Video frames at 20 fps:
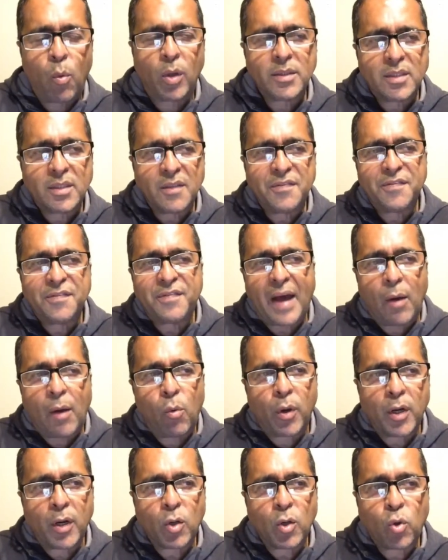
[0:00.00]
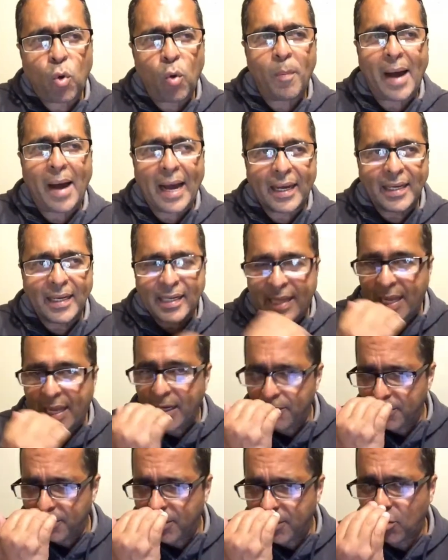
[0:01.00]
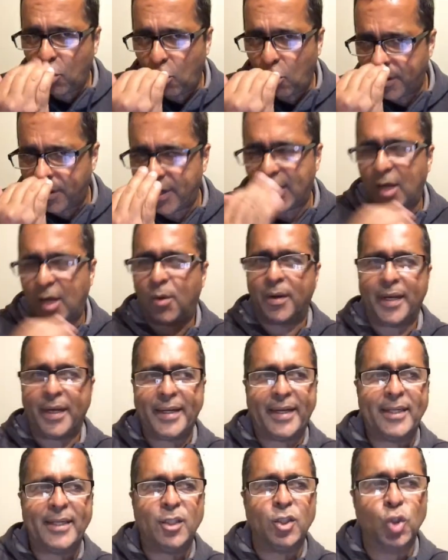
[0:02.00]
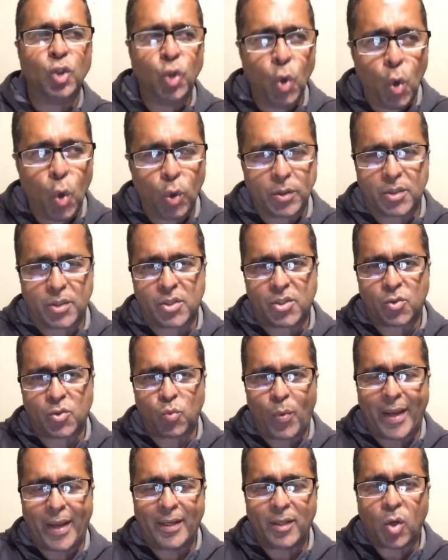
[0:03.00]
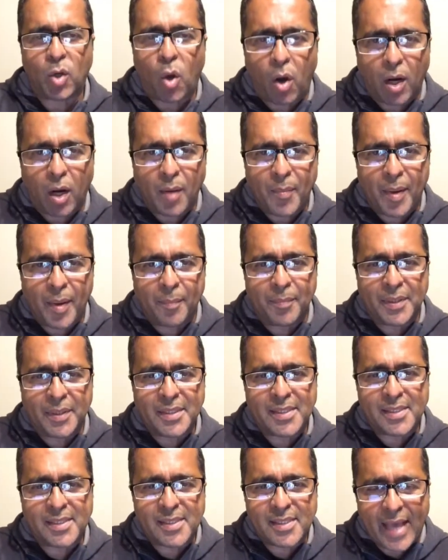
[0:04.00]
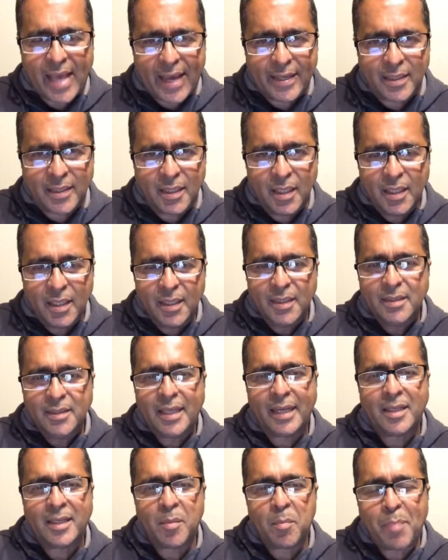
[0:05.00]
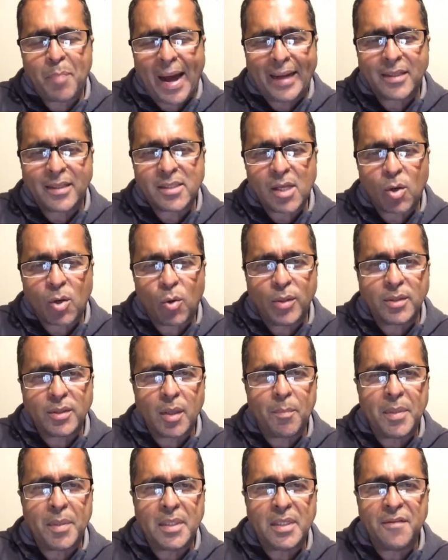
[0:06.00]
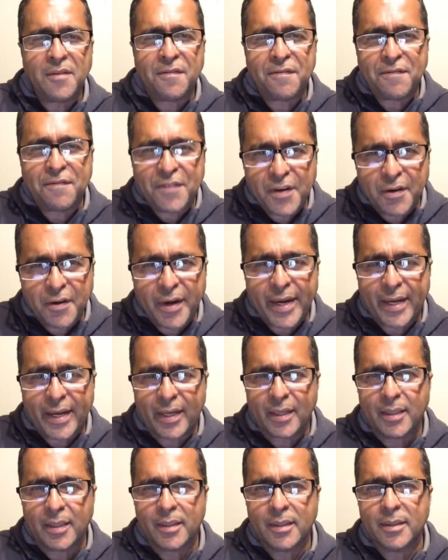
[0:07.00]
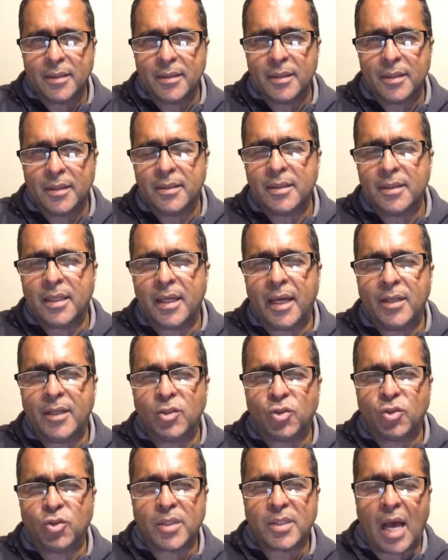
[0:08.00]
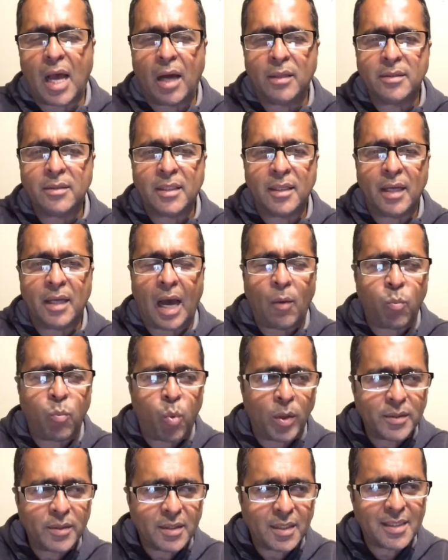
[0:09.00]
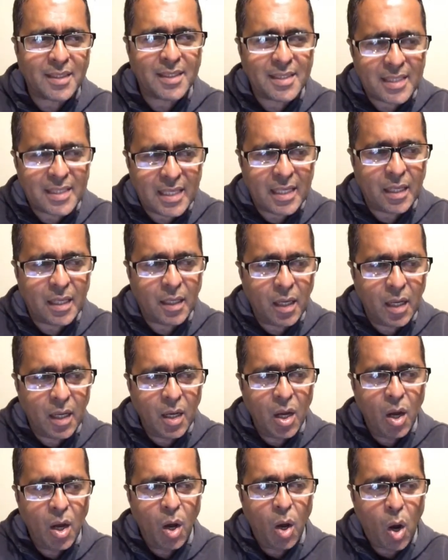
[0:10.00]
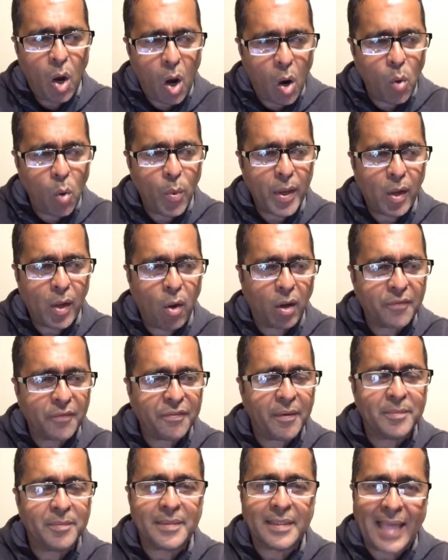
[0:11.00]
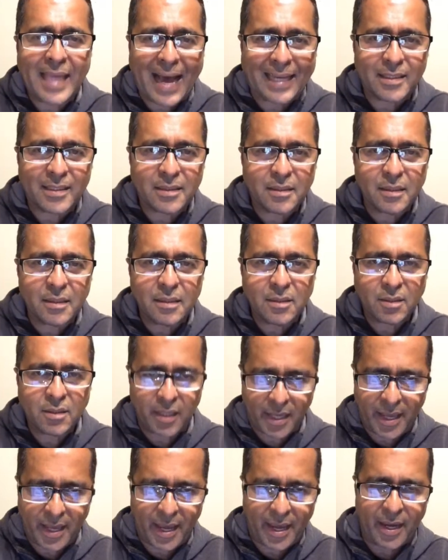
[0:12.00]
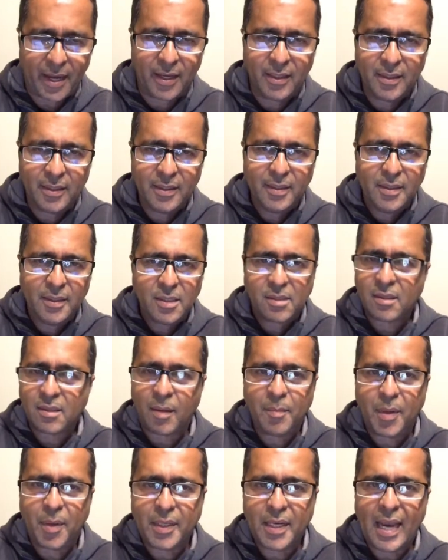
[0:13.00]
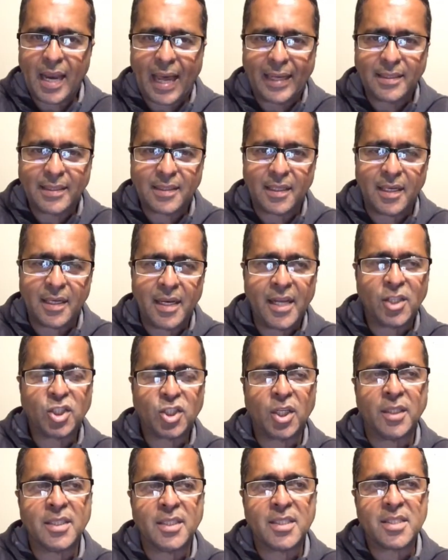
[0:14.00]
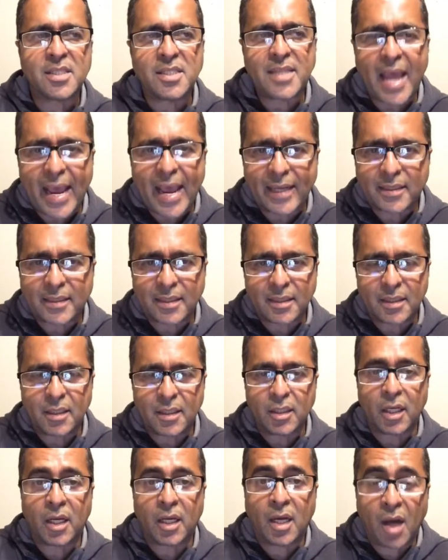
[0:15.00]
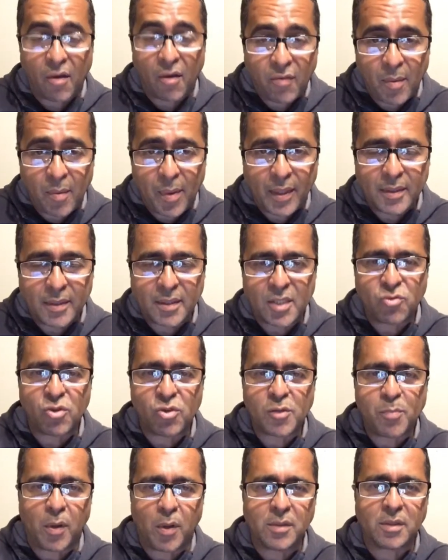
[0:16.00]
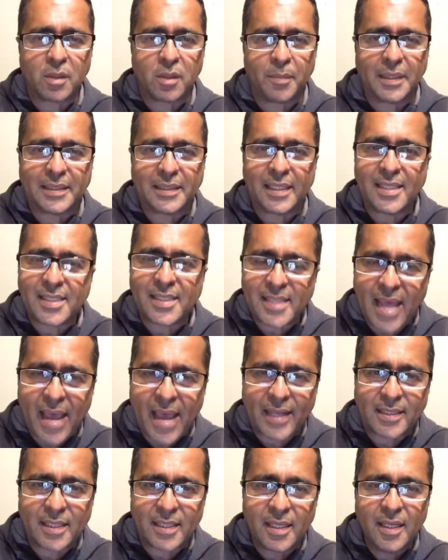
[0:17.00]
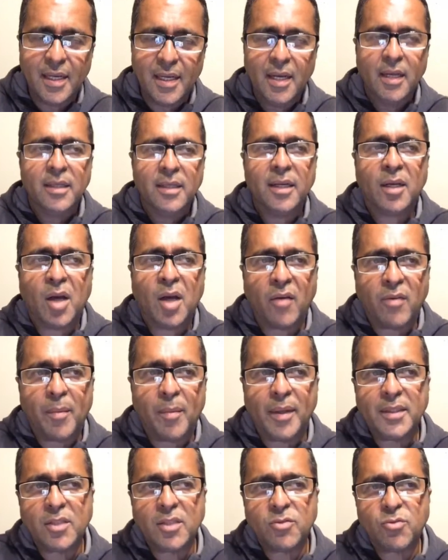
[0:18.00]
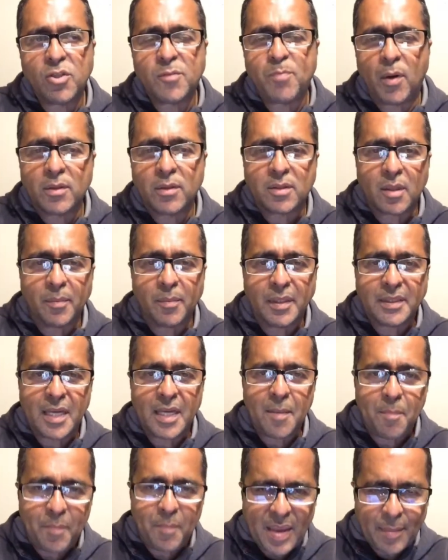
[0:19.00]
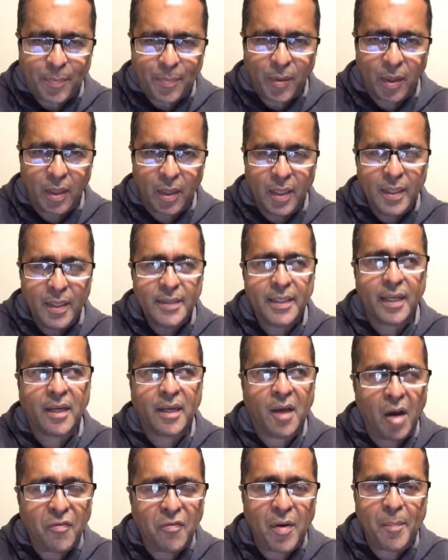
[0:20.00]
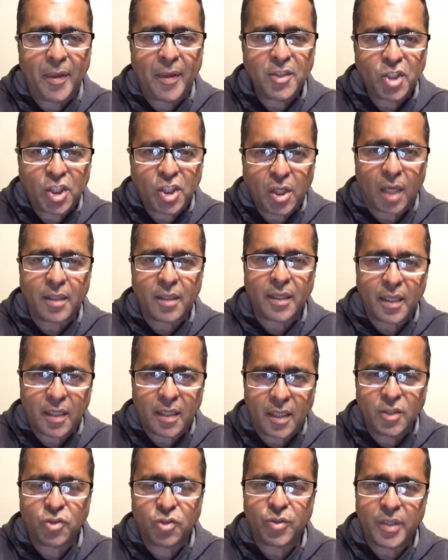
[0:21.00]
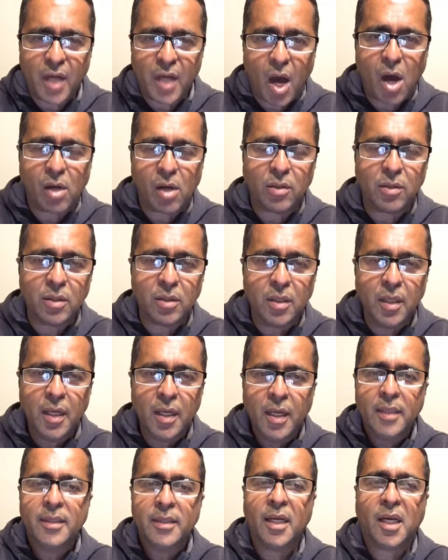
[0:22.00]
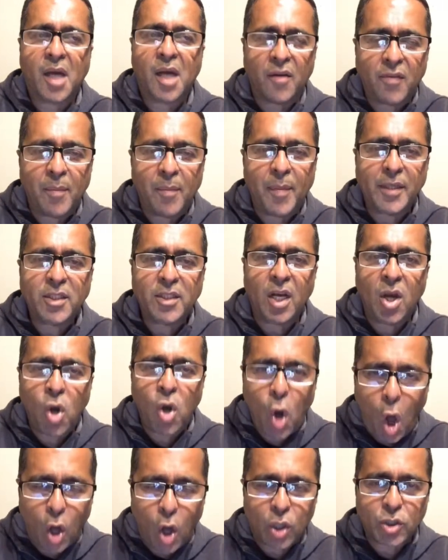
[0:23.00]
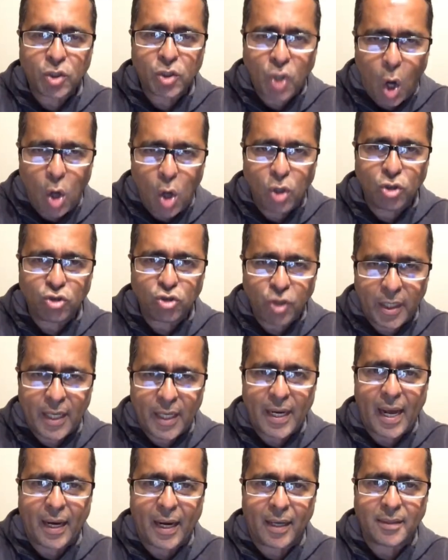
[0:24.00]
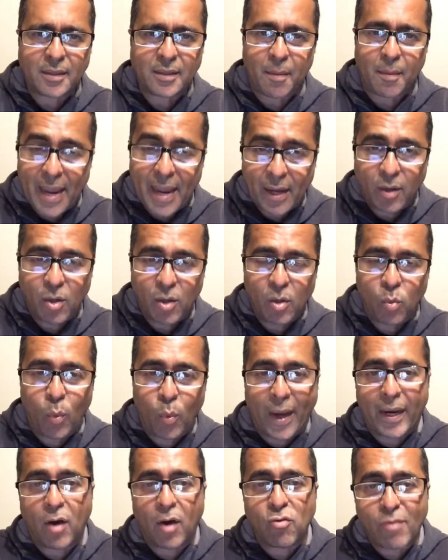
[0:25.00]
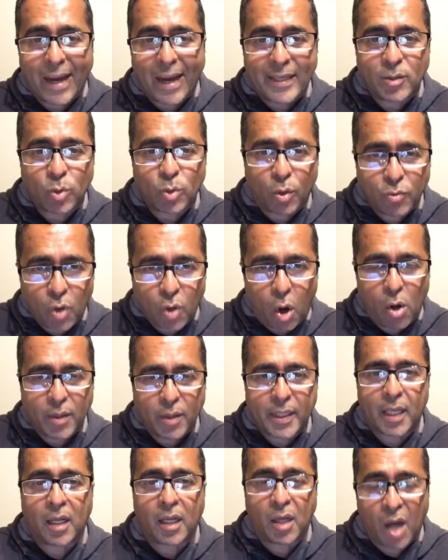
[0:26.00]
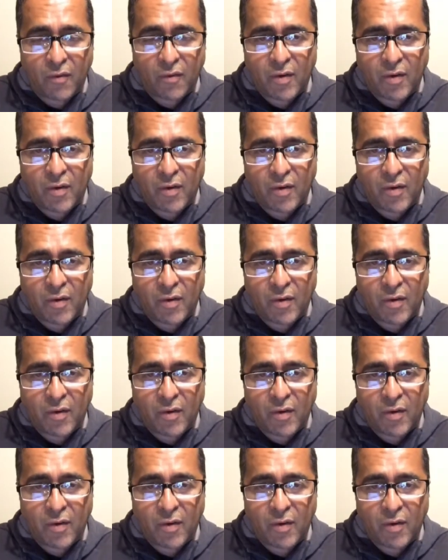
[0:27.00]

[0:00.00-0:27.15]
I want to go back and get a recording. I want to get the notes when Carl Members said that the banks are going to be deferring the interest. I want to see how we got from that to here. Somebody lied to the nation, the state. The government is responsible to the state. The government is responsible to the people. The government shut the country down. The government locked down Trinidad and Tobago. Whether right or wrong, the